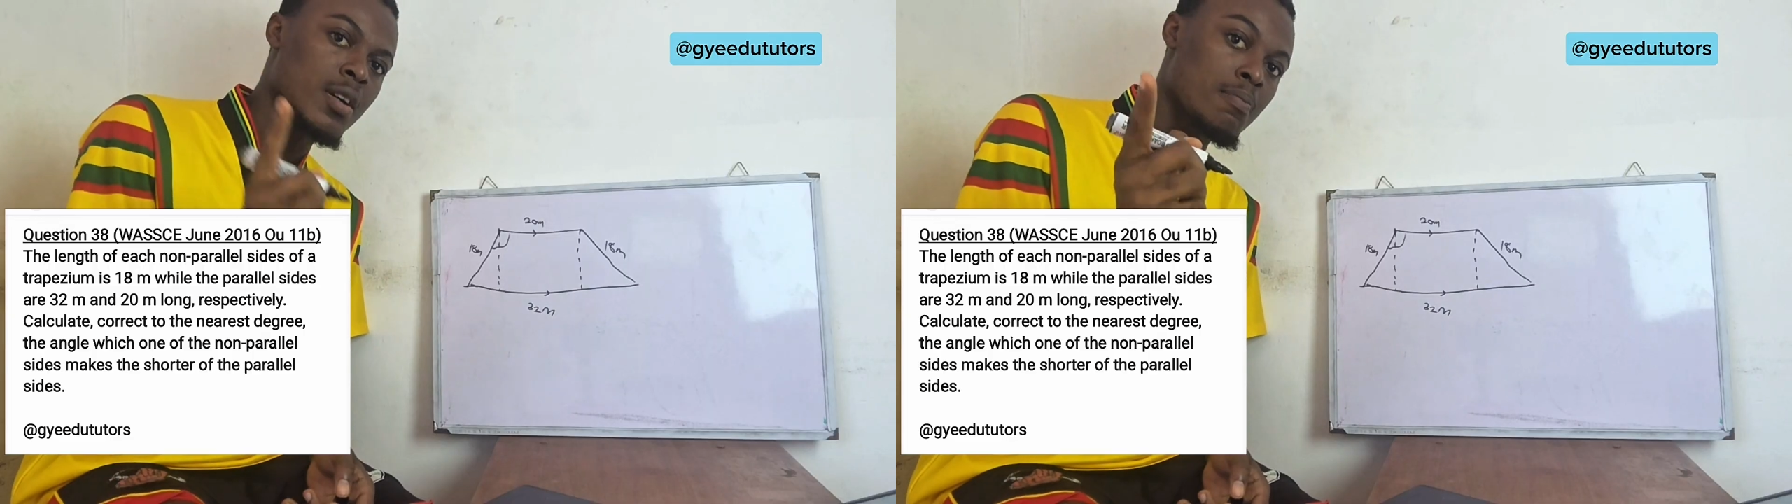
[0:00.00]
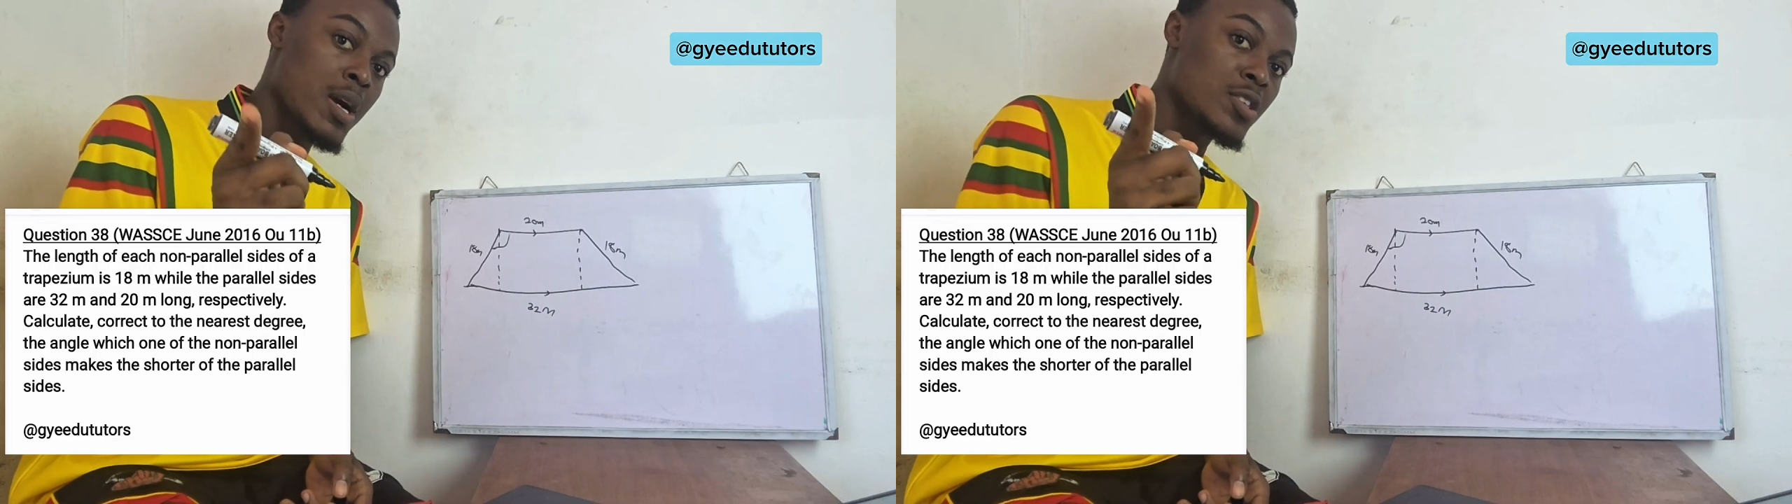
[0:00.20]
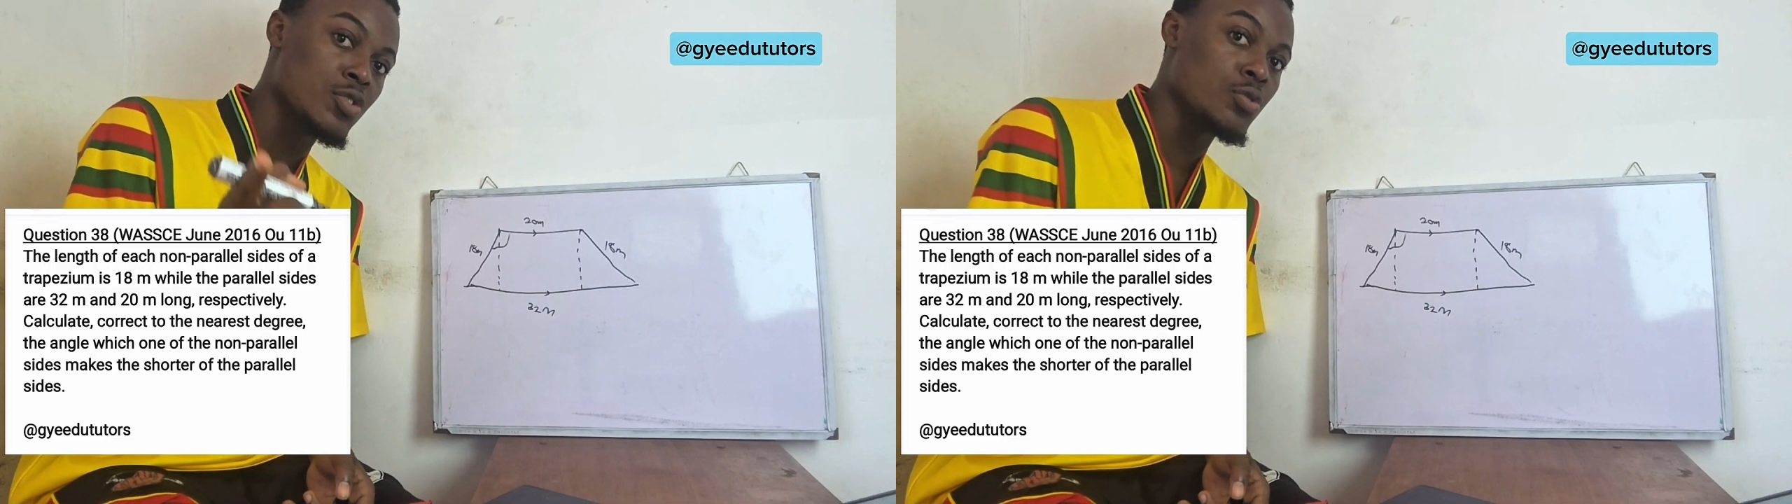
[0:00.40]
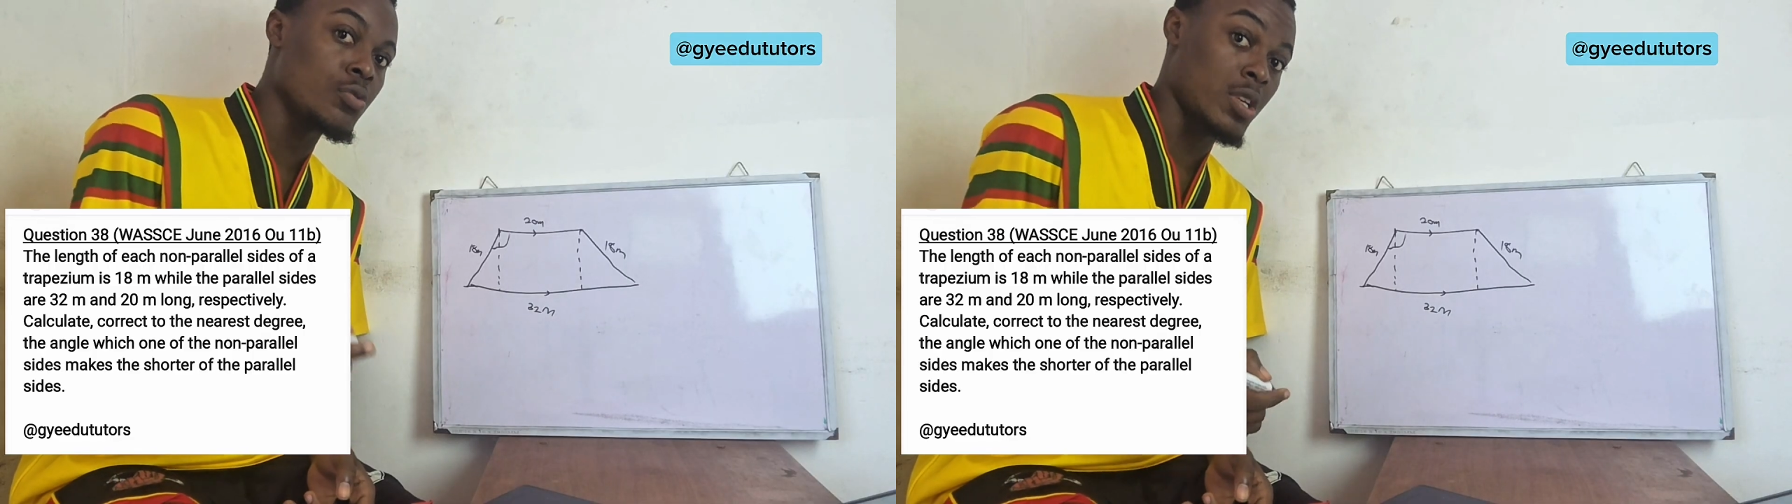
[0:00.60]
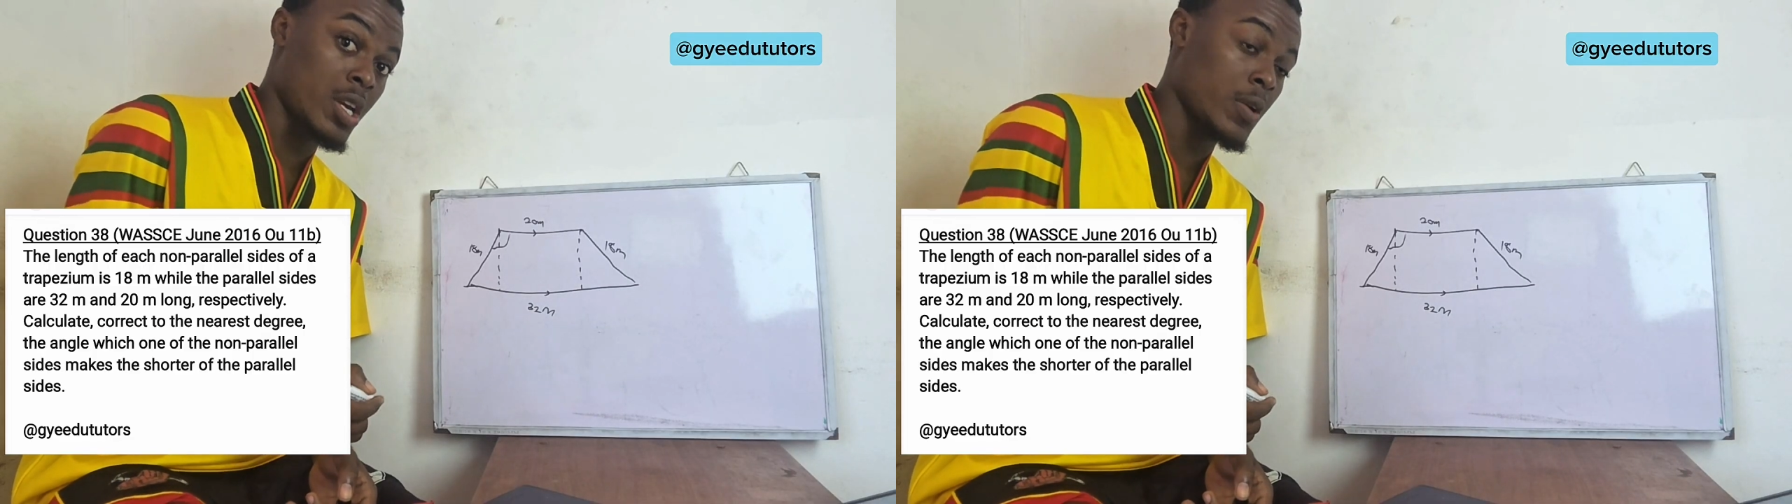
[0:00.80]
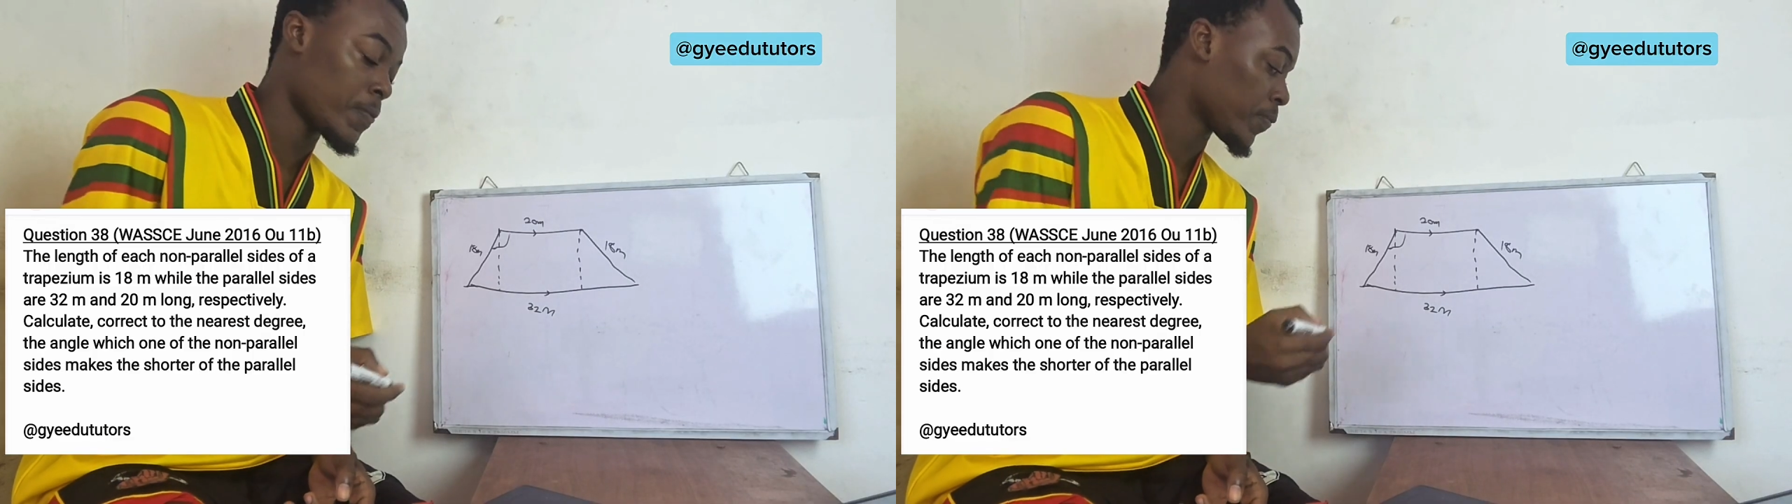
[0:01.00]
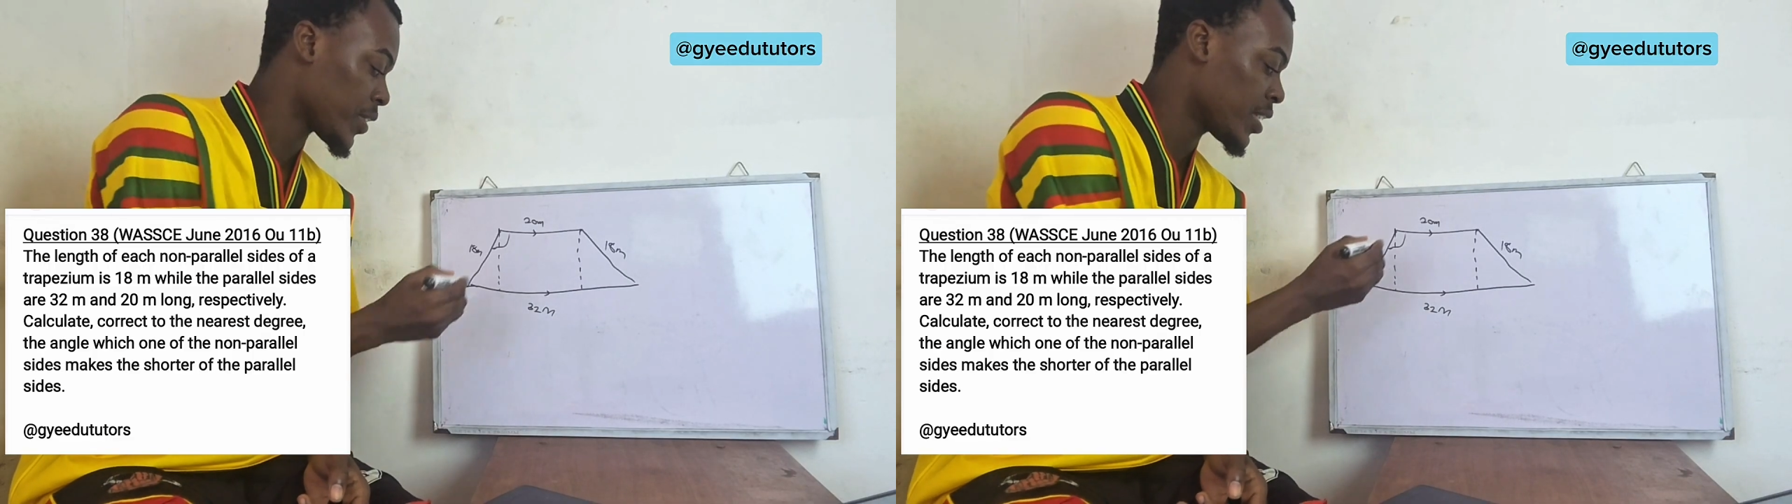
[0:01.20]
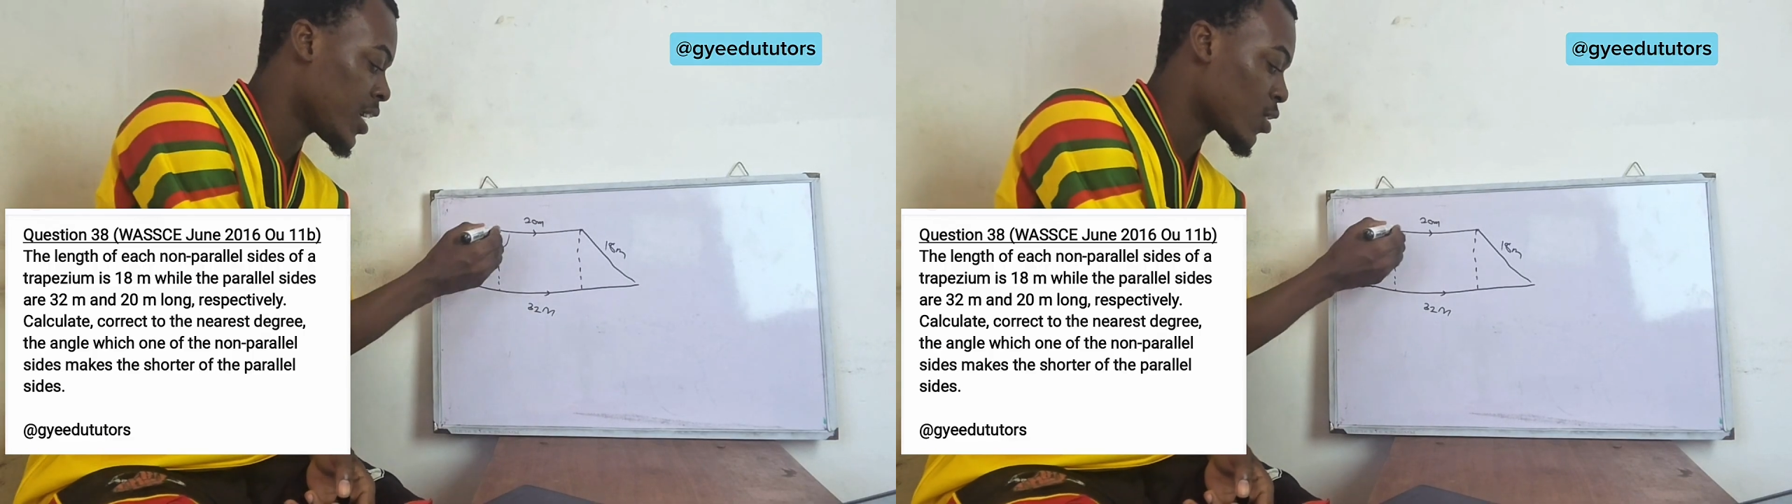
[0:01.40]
here